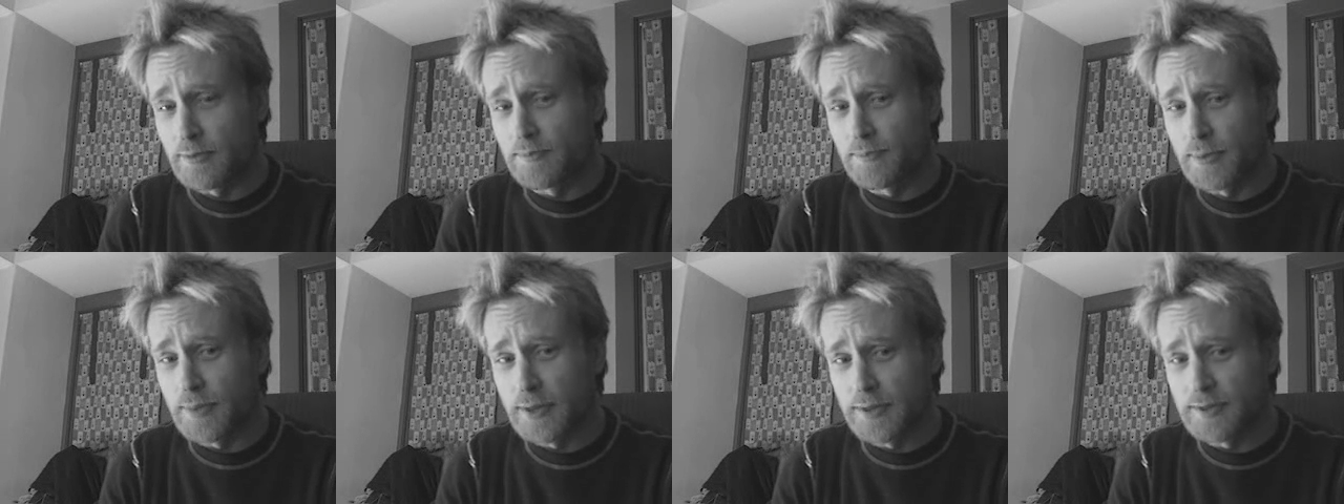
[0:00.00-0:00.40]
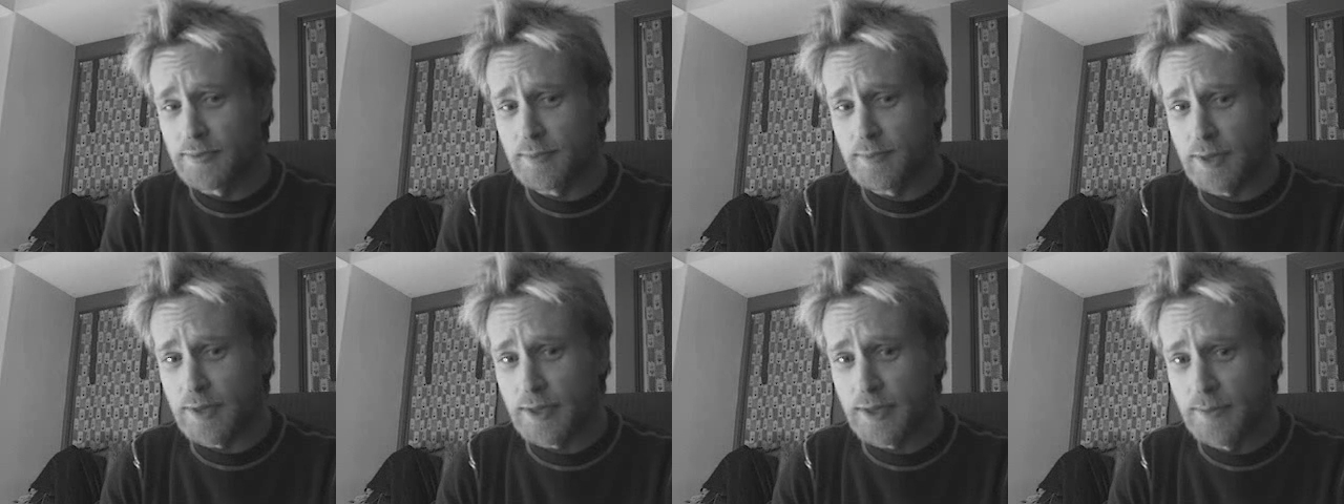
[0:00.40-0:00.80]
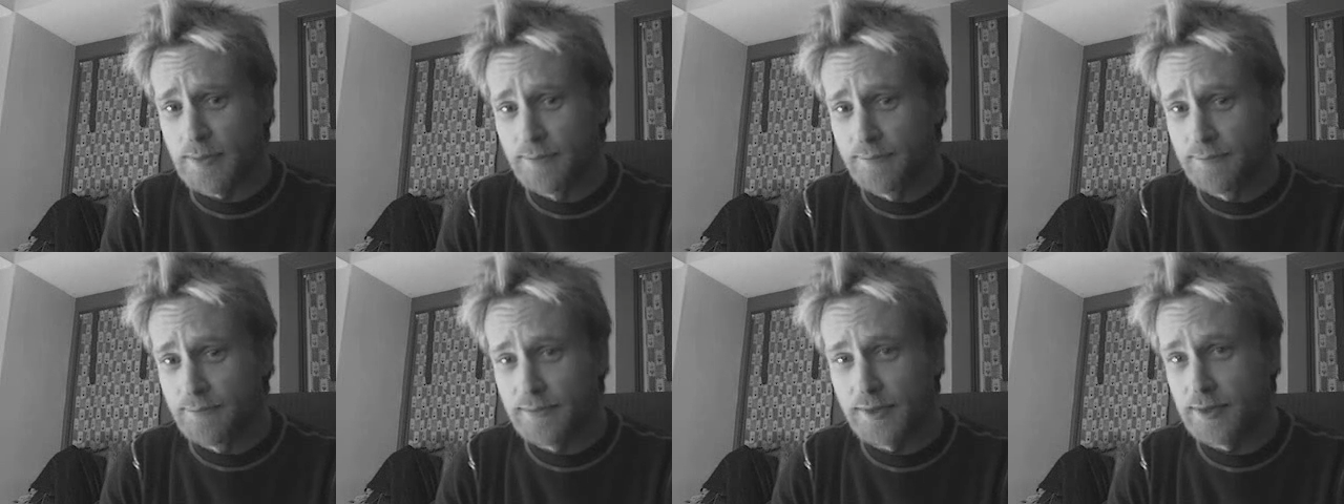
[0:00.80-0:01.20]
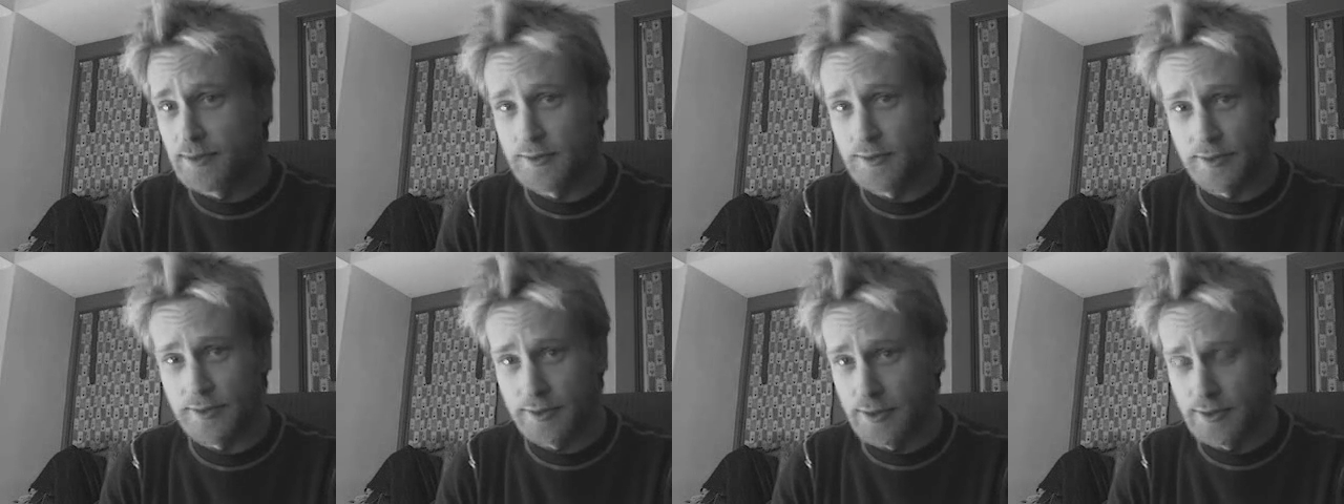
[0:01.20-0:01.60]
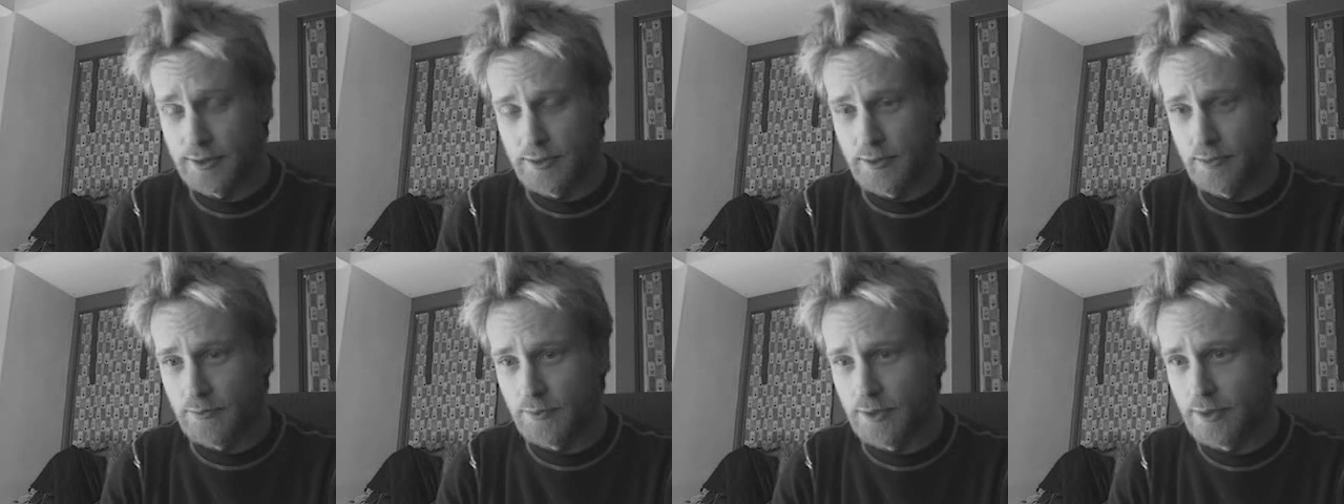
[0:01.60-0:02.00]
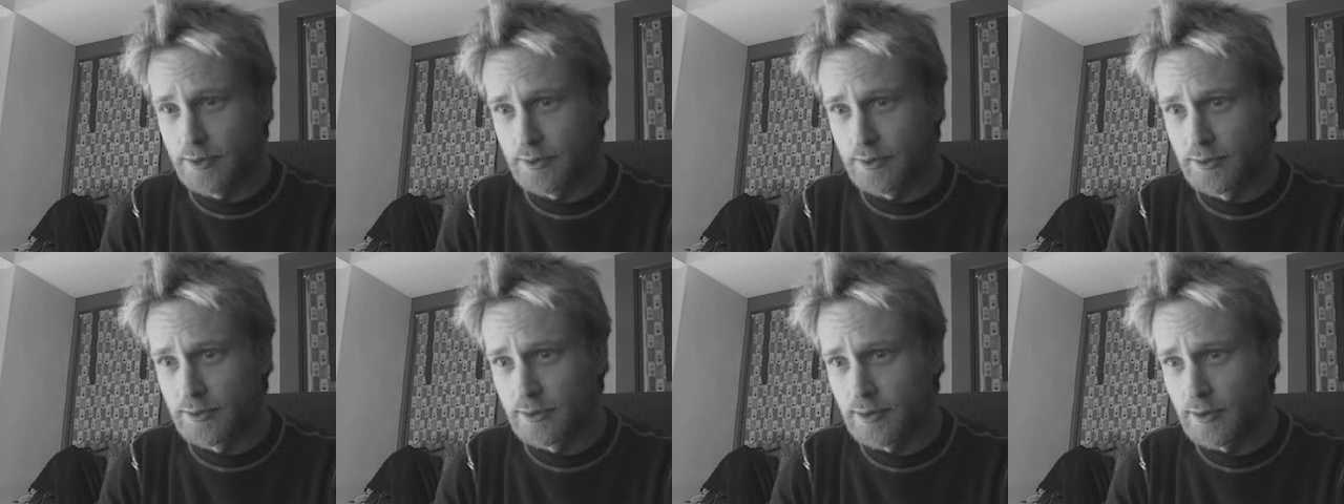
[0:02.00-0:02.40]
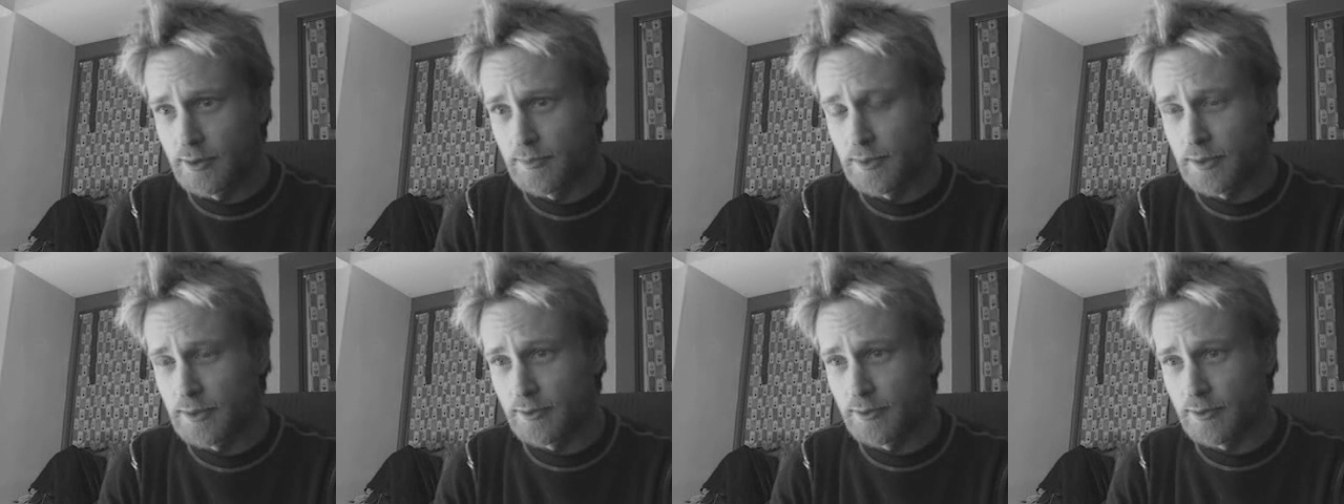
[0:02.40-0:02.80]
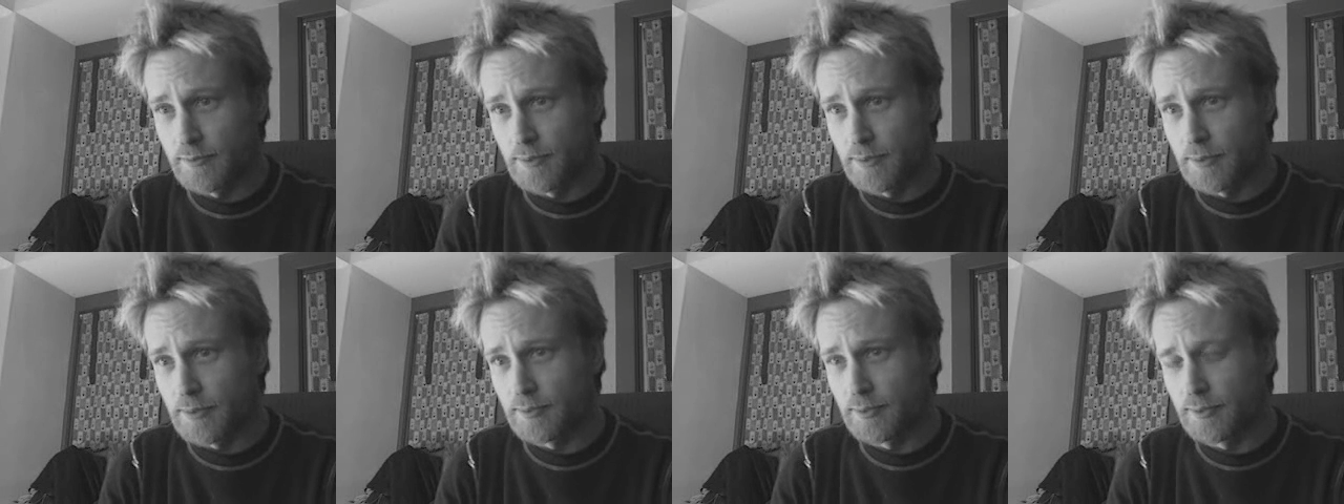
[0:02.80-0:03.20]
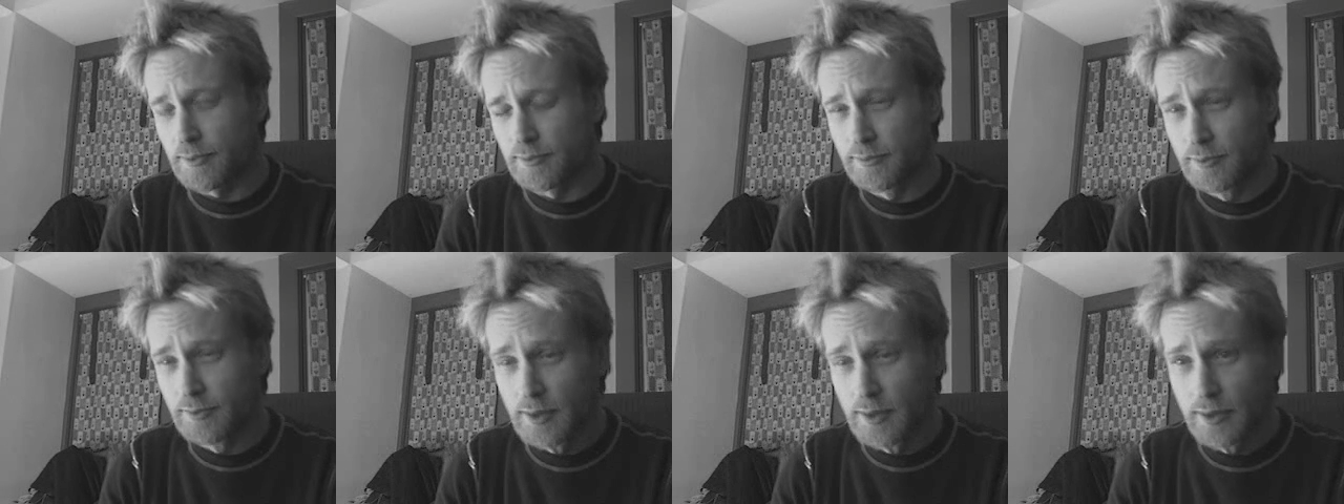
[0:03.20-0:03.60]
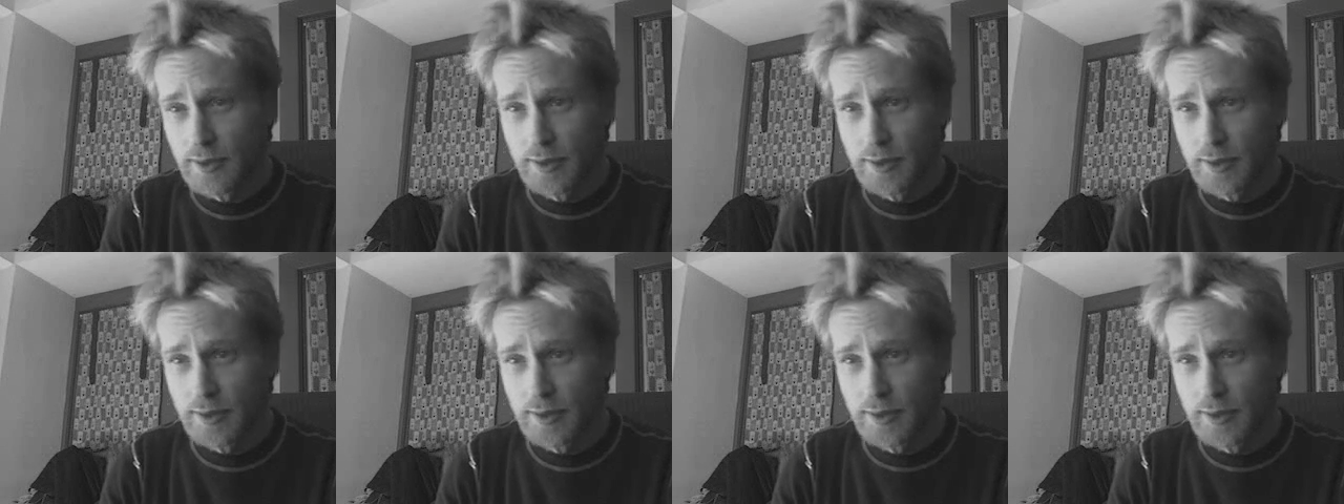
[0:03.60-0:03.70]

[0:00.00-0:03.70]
What bugs me, because there isn't one. I mean, there are people